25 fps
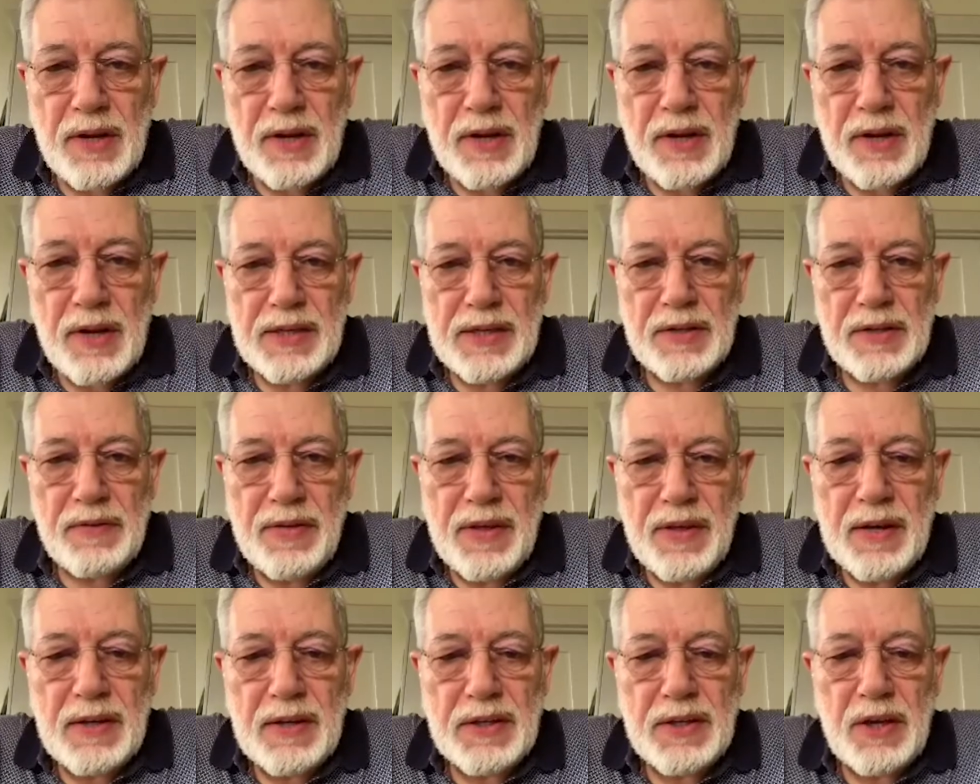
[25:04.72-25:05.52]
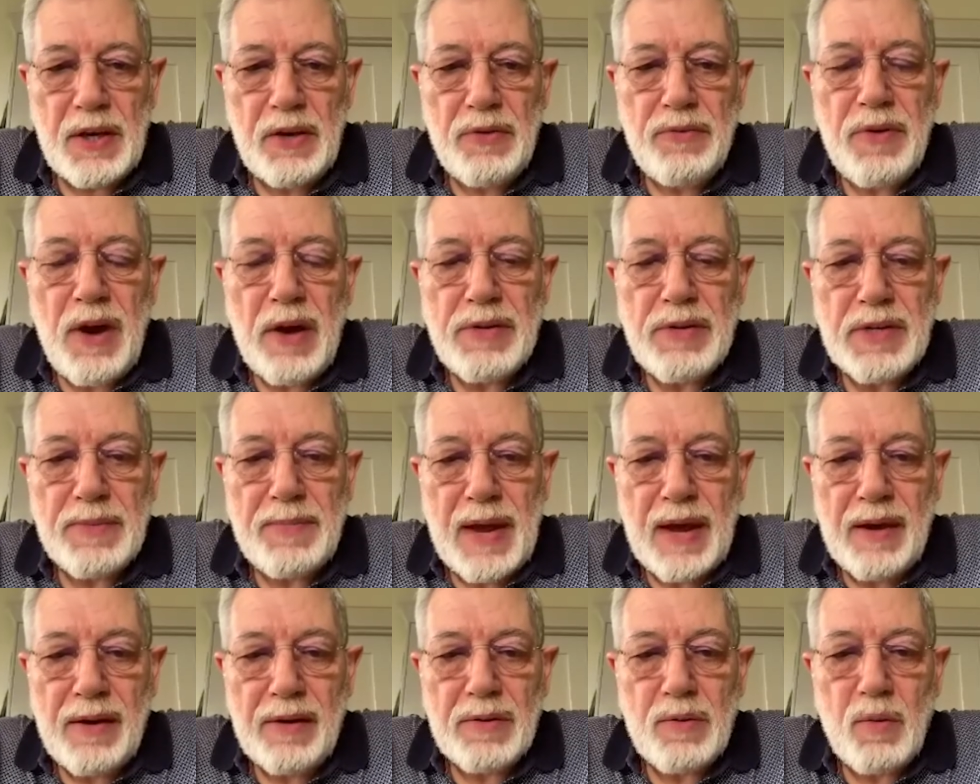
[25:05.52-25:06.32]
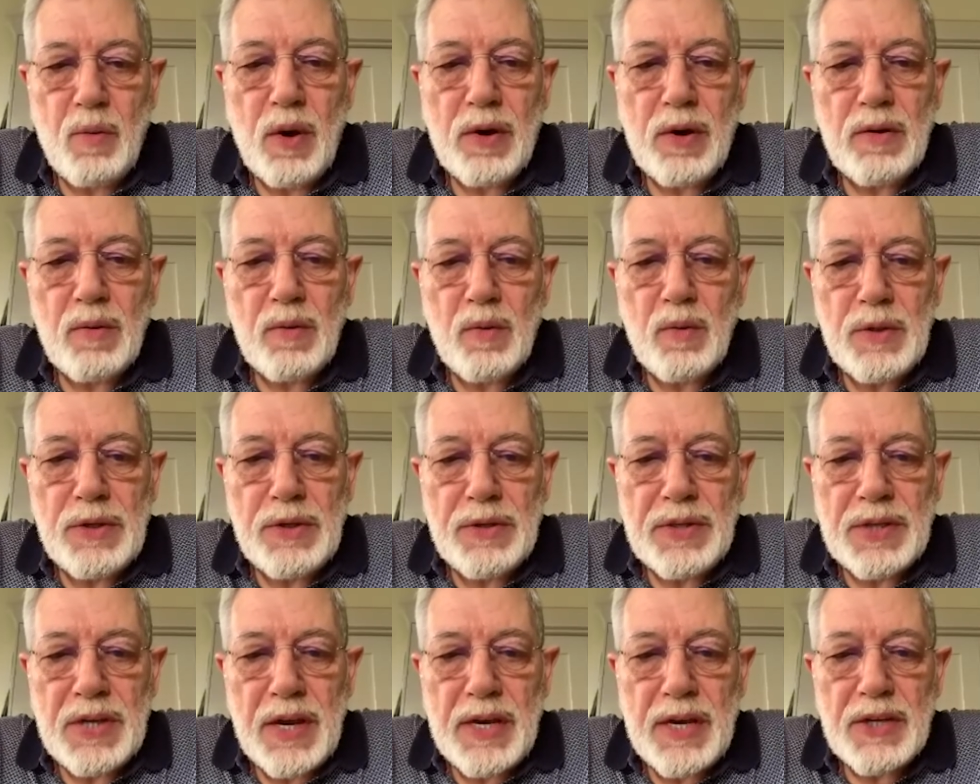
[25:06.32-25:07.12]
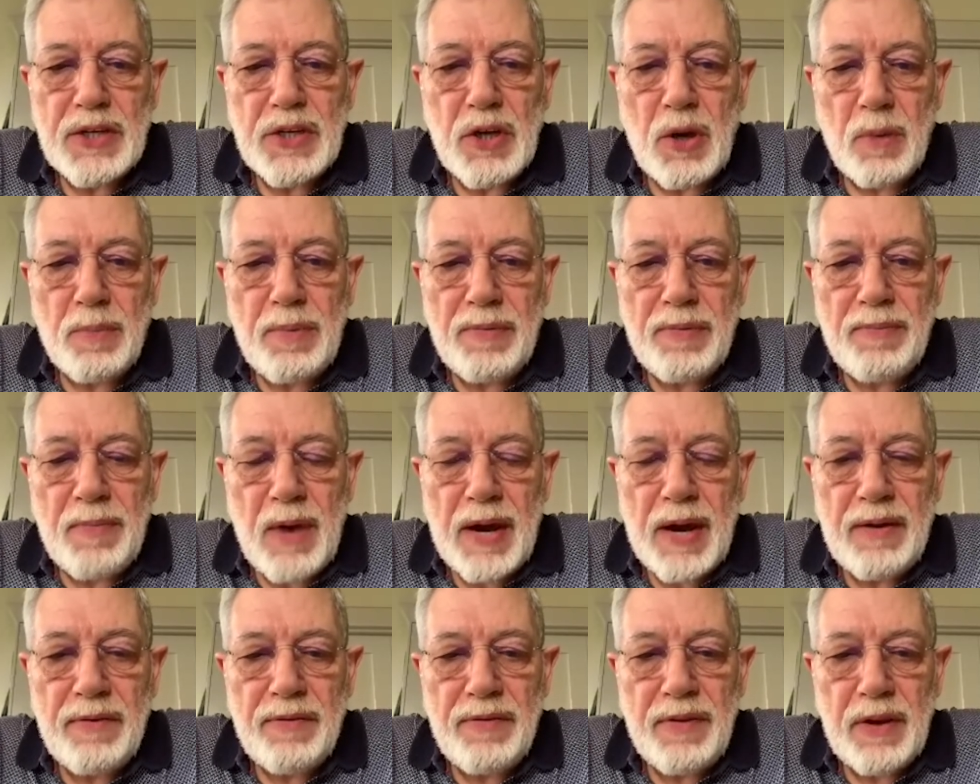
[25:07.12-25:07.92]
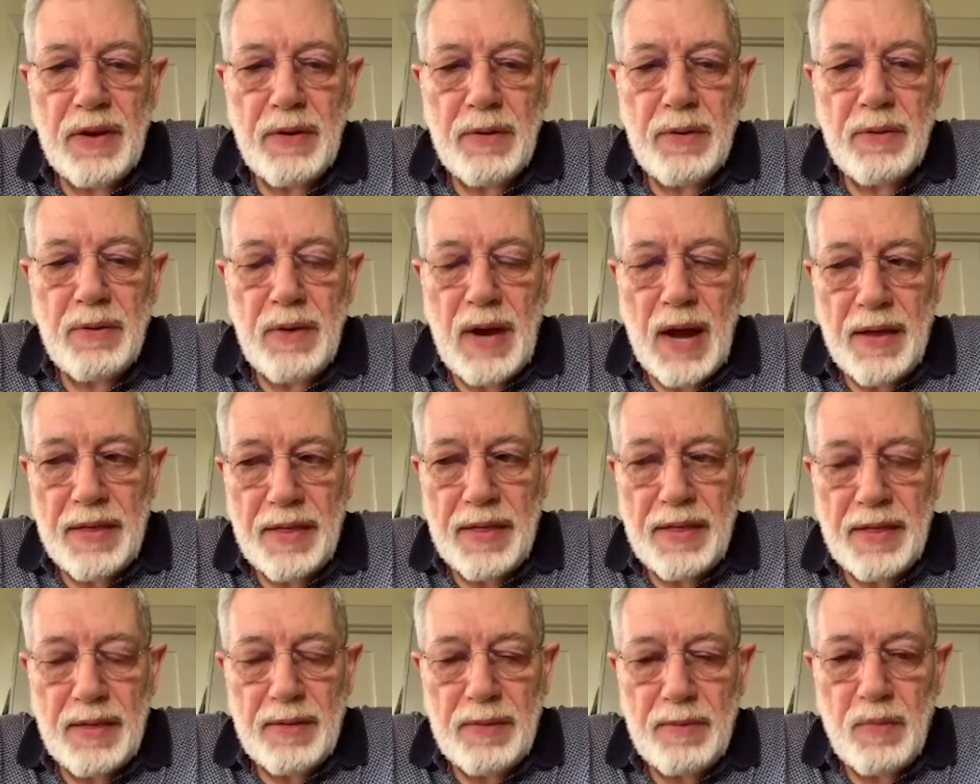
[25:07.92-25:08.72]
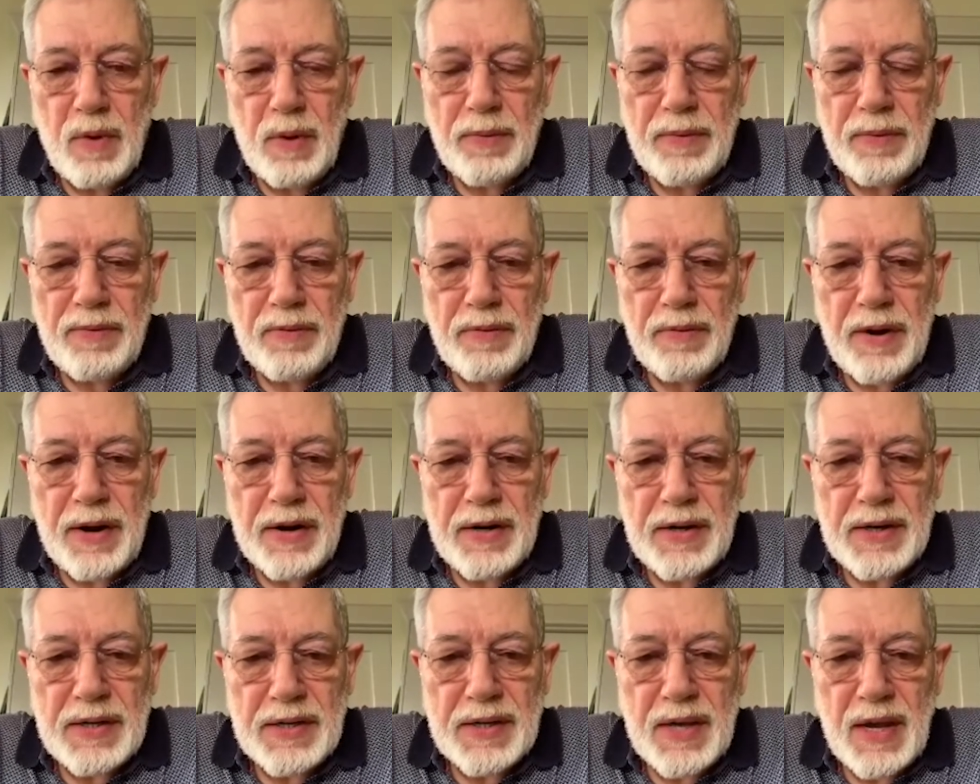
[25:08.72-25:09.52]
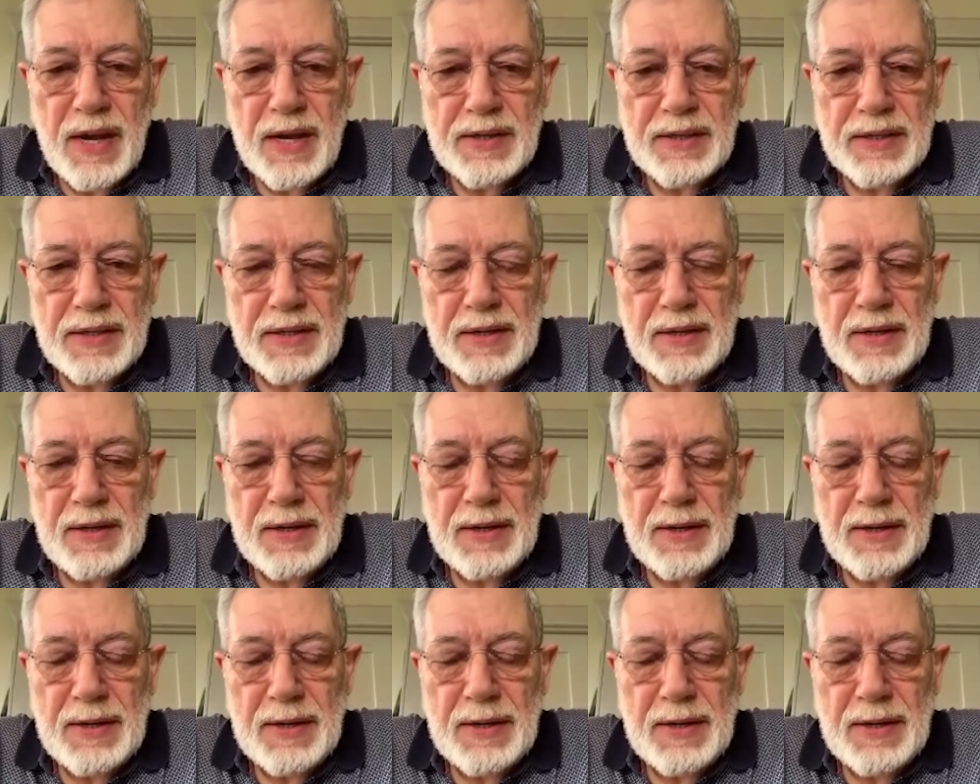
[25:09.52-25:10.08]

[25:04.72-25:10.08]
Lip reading: the list of things that you wrote about, what would you say is top of mind for you, other than what we've already discussed?